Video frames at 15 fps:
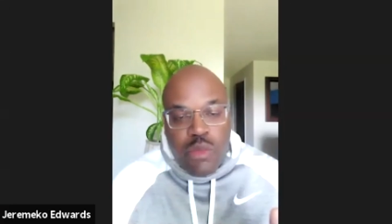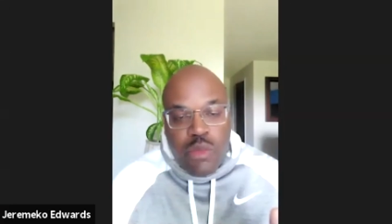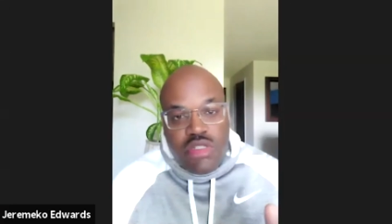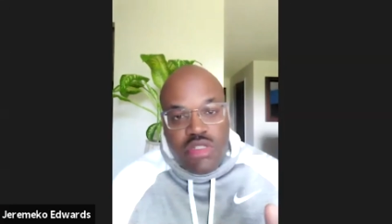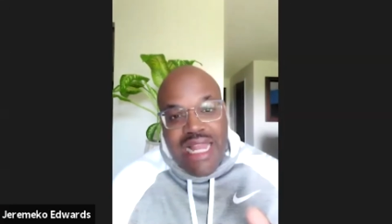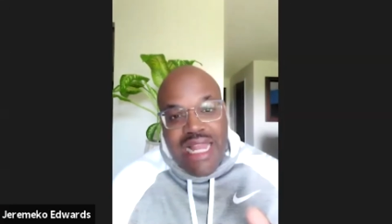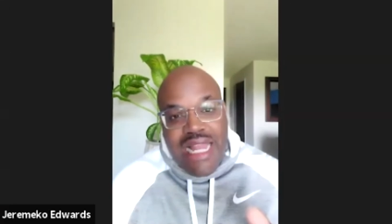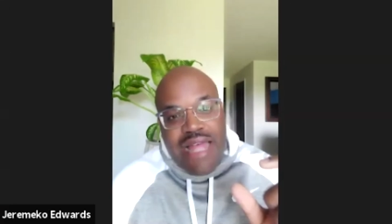I
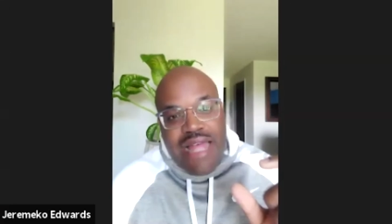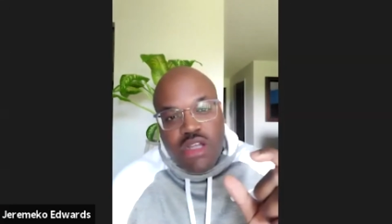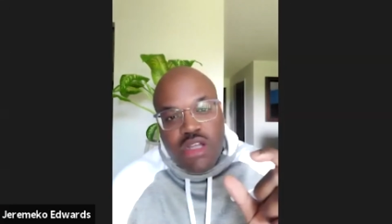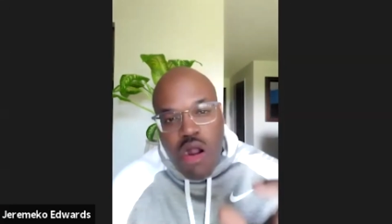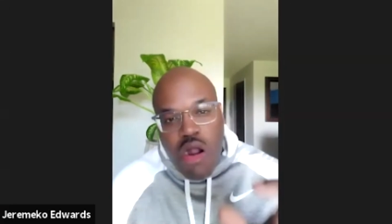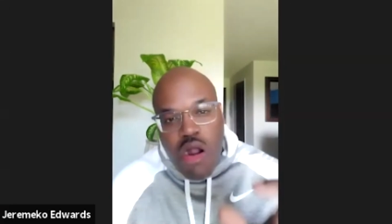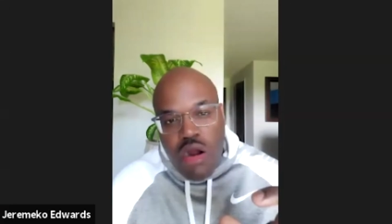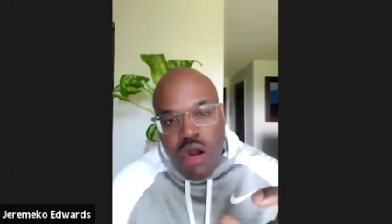got the
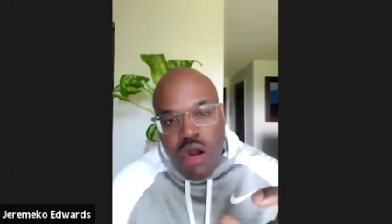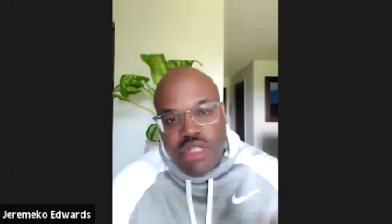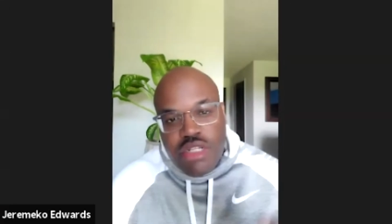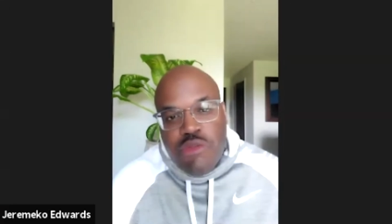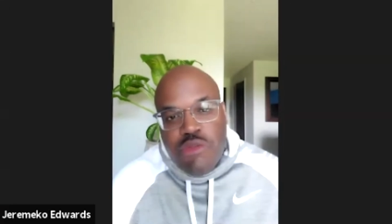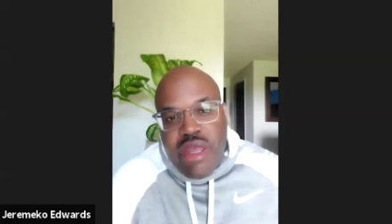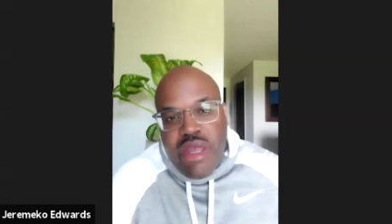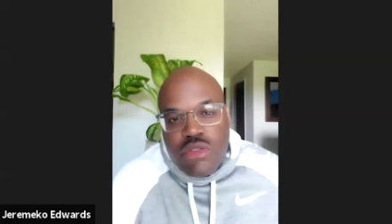card that you
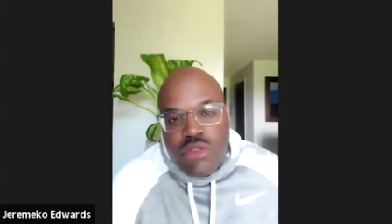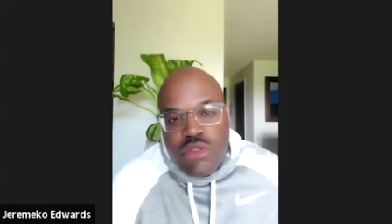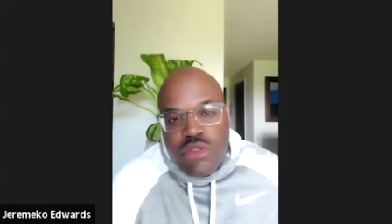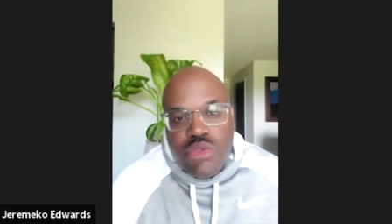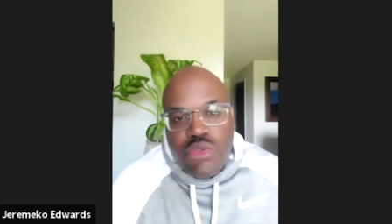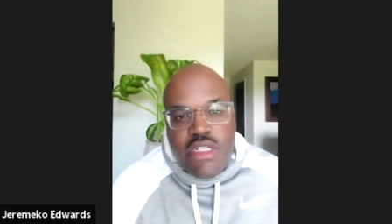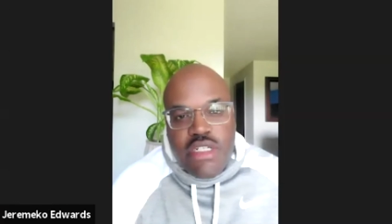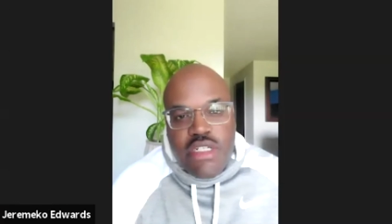mailed to
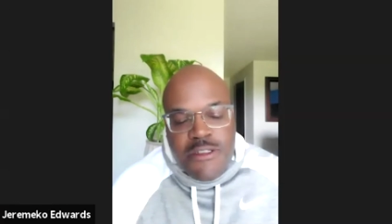us.